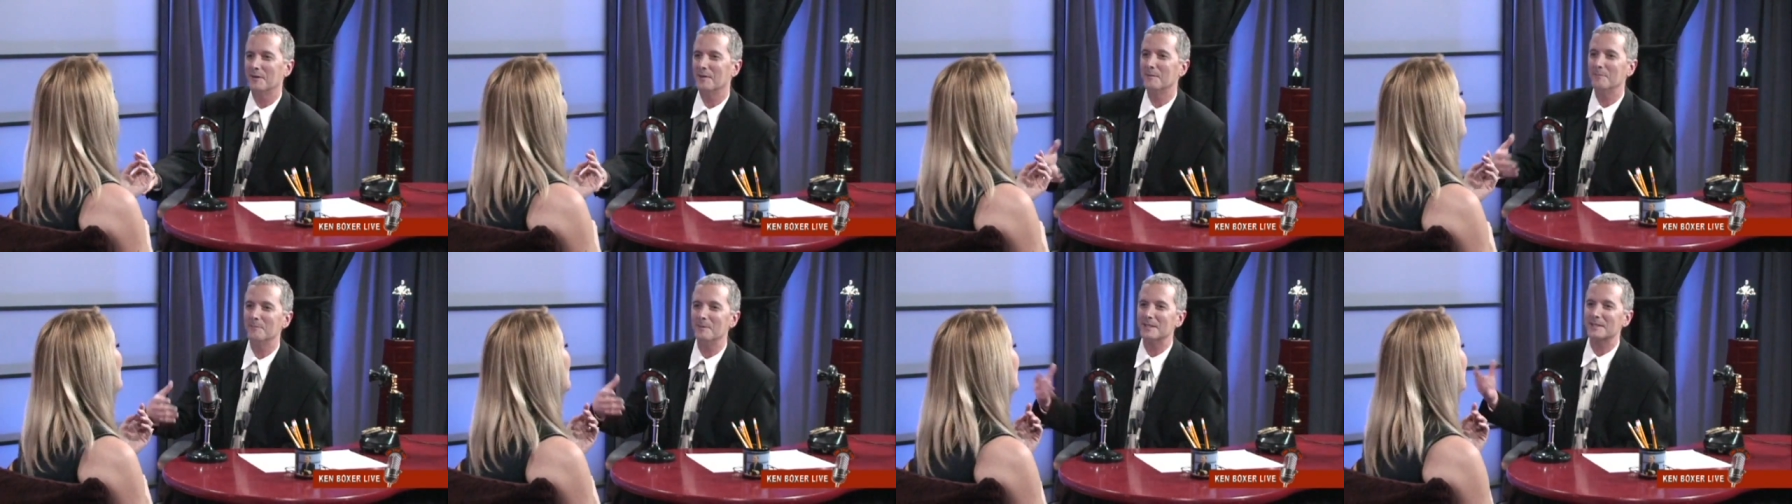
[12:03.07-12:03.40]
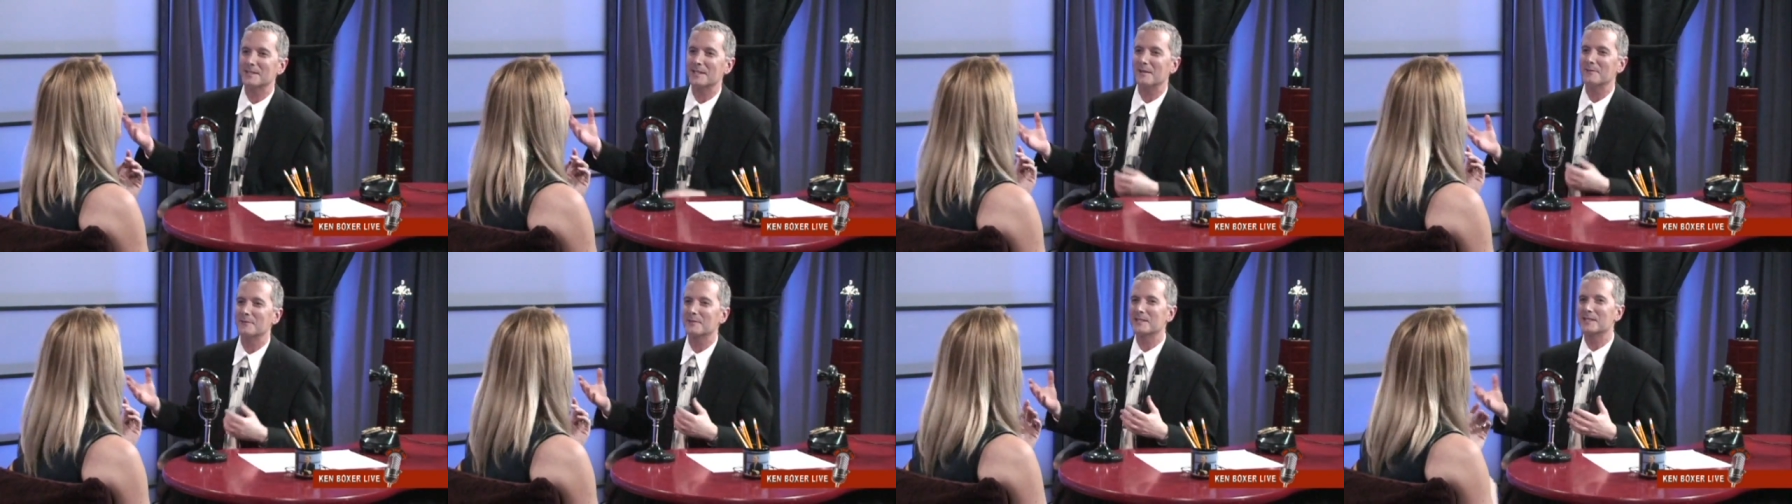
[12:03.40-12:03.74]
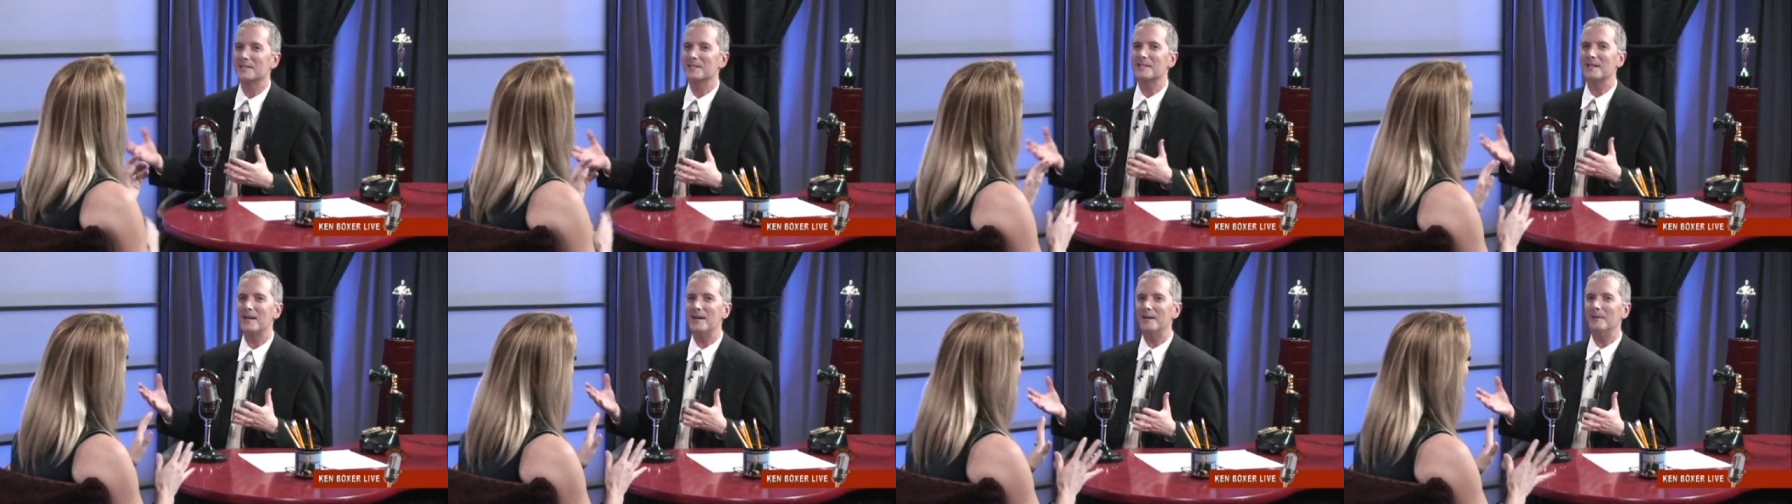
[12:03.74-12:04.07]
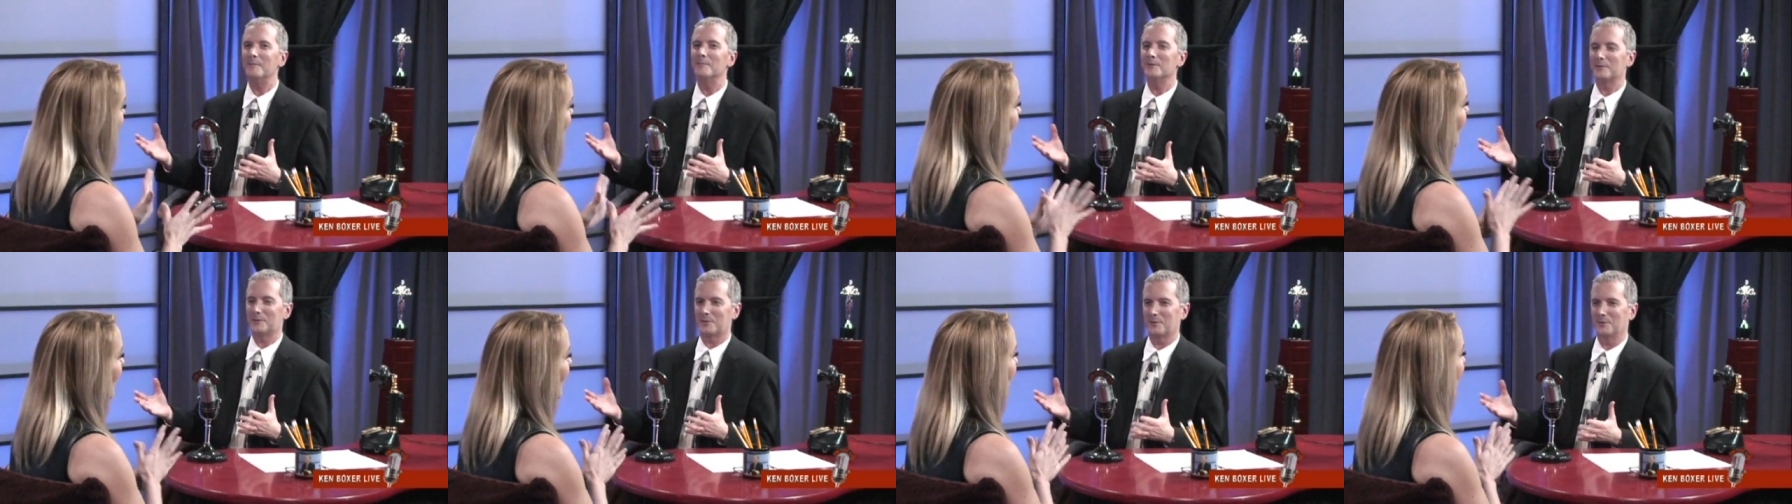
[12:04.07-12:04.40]
There must have
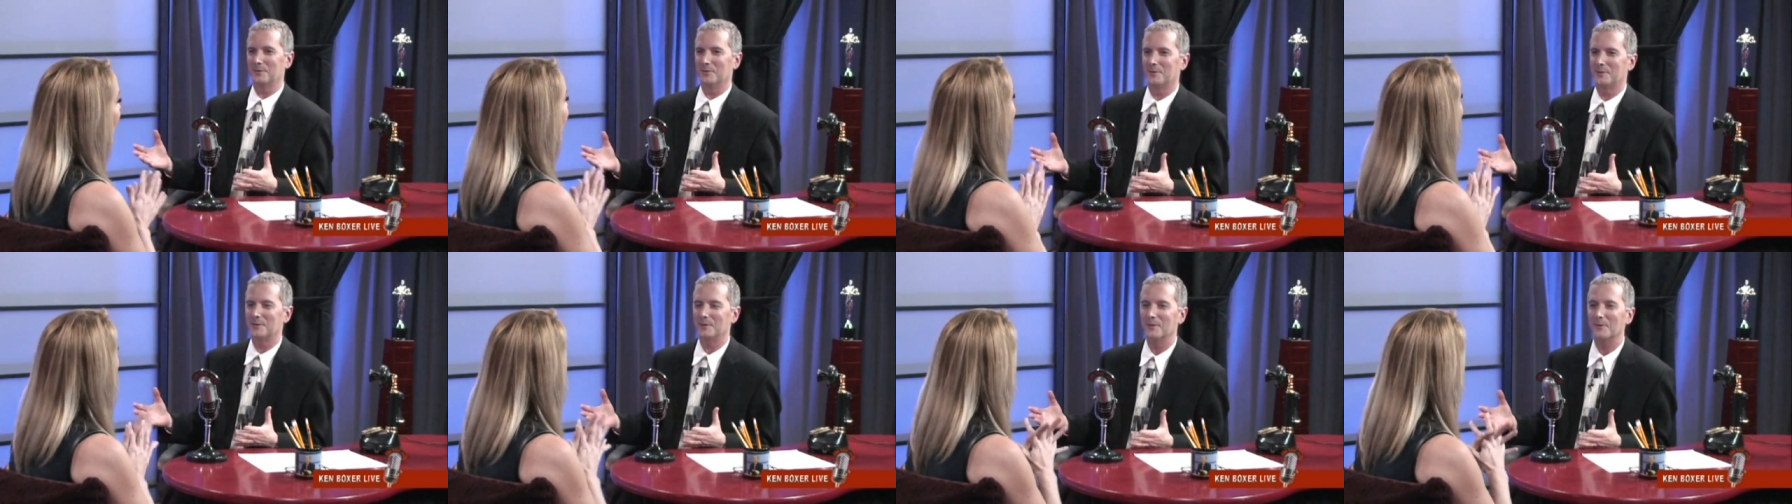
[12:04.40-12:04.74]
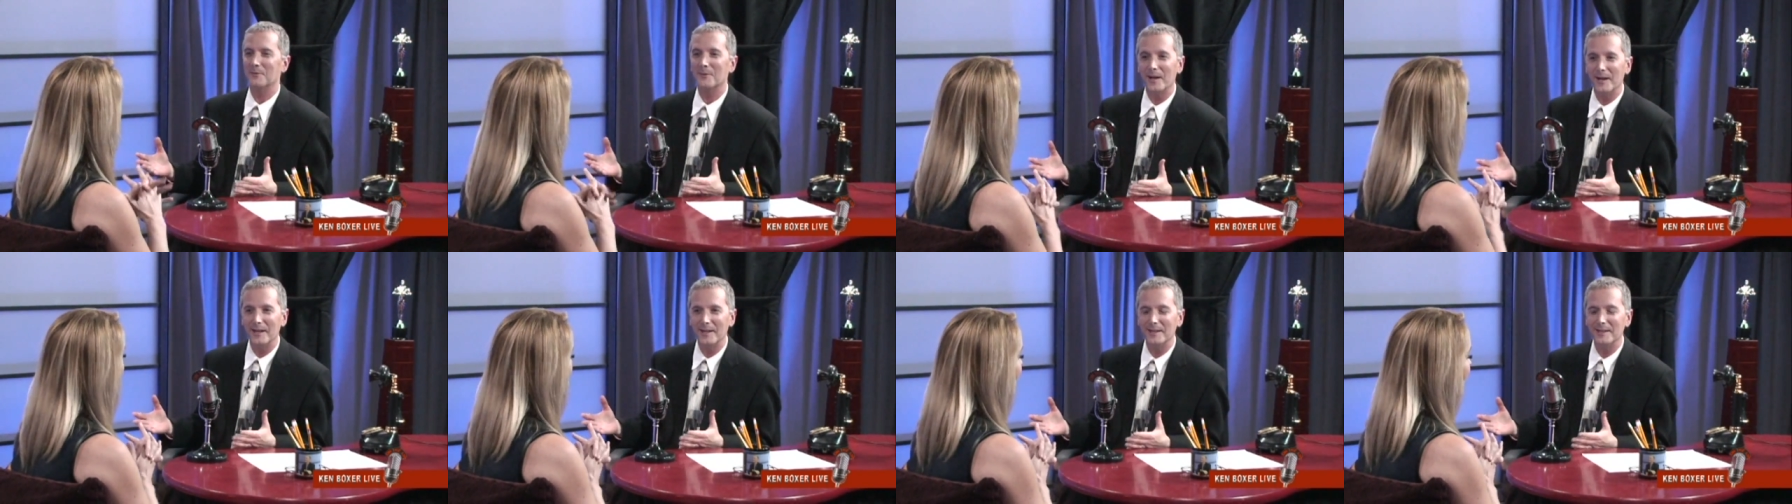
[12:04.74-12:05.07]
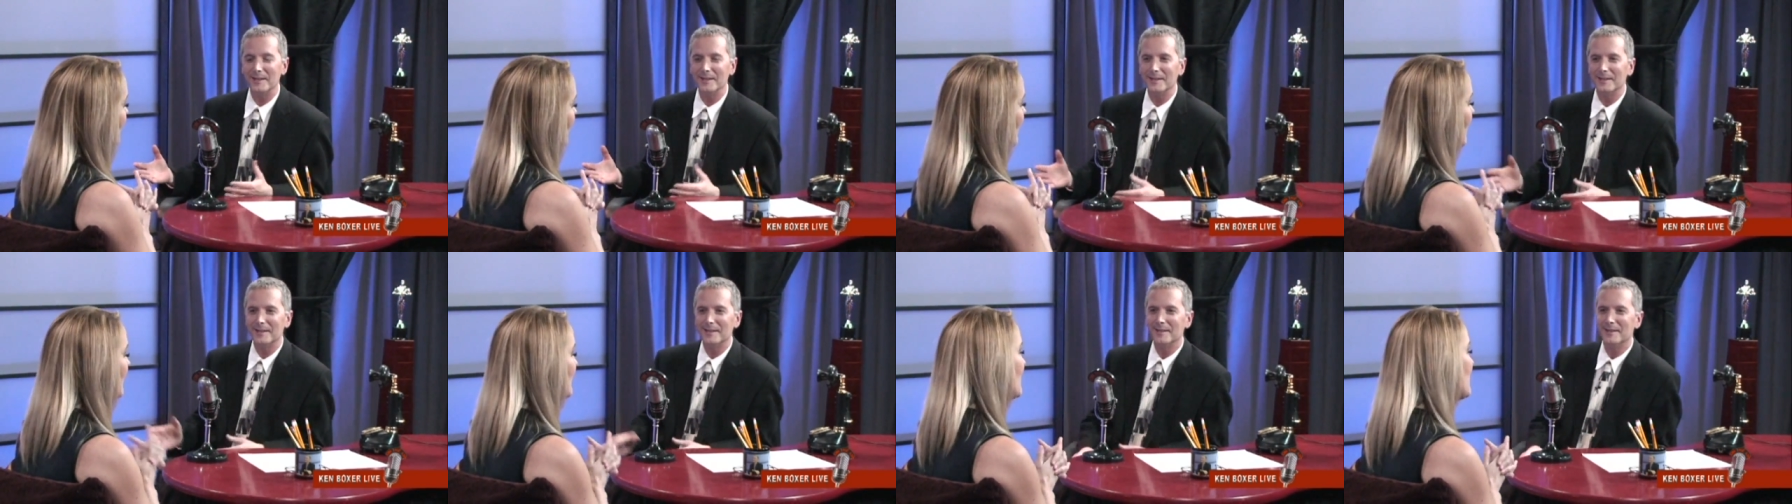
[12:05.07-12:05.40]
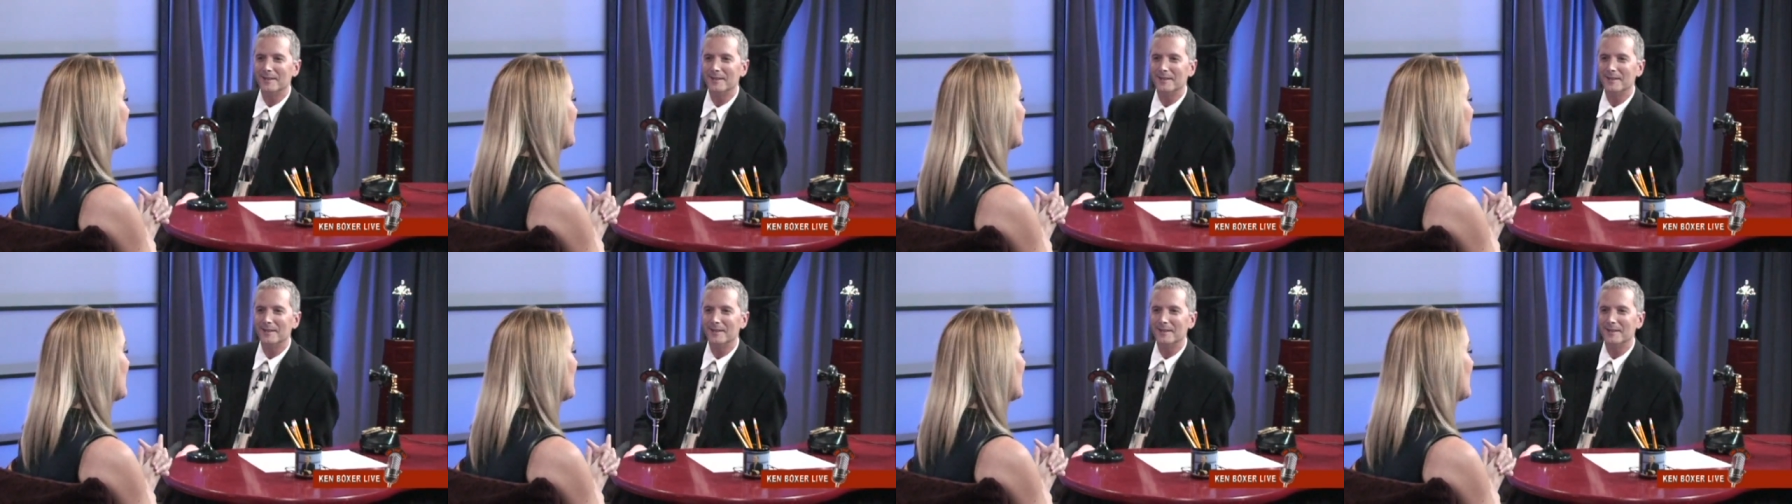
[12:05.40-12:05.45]
some I, truth to I, it, right?